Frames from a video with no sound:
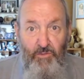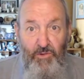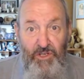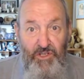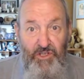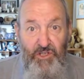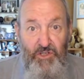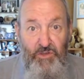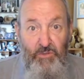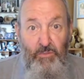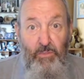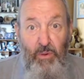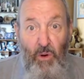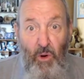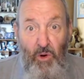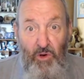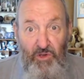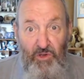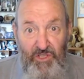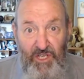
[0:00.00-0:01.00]
We just
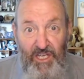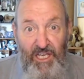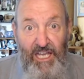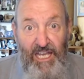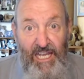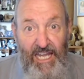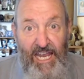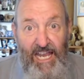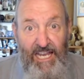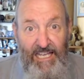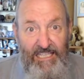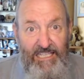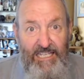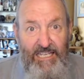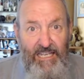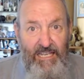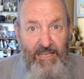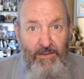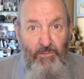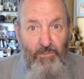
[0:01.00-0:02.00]
pause and connect.
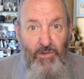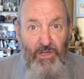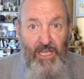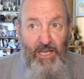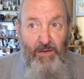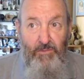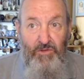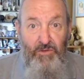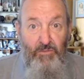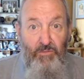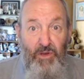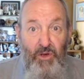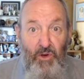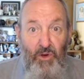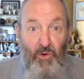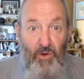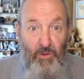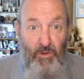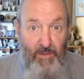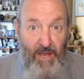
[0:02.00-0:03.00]
It becomes a bit
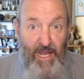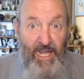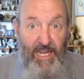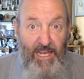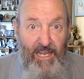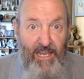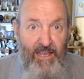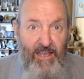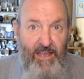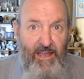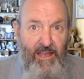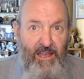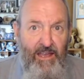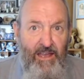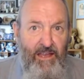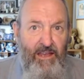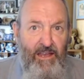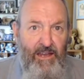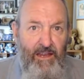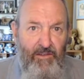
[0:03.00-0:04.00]
automatic.
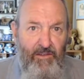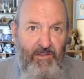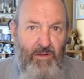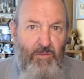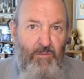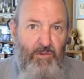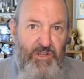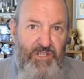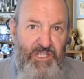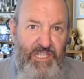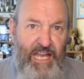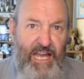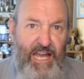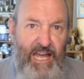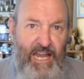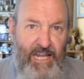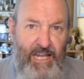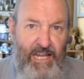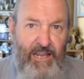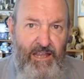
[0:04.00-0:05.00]
And then we
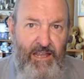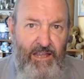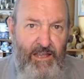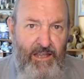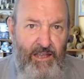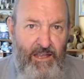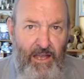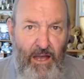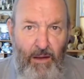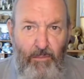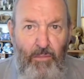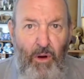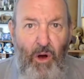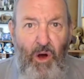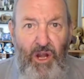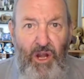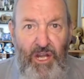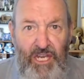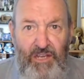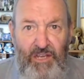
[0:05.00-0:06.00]
start
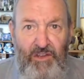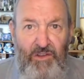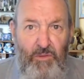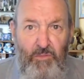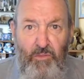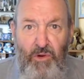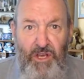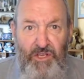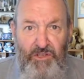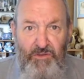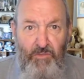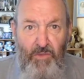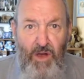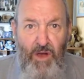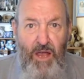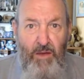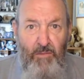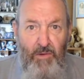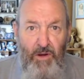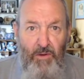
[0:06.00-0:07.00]
abiding in the present
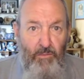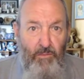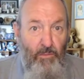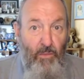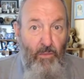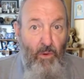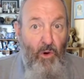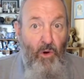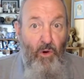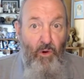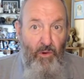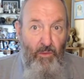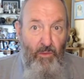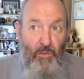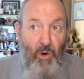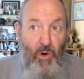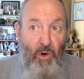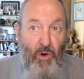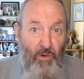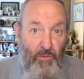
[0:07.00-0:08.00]
moment more and
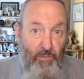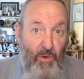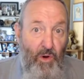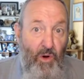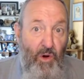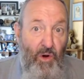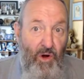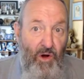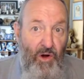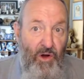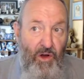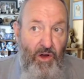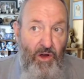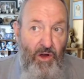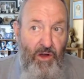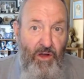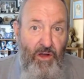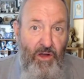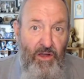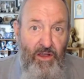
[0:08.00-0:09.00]
more and more
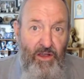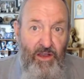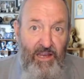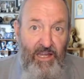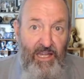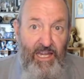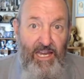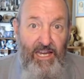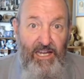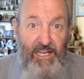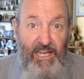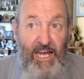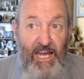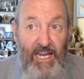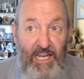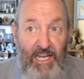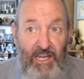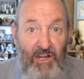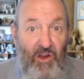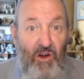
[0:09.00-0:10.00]
in our
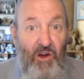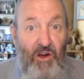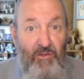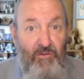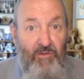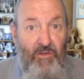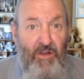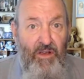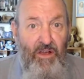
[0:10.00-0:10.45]
daily life.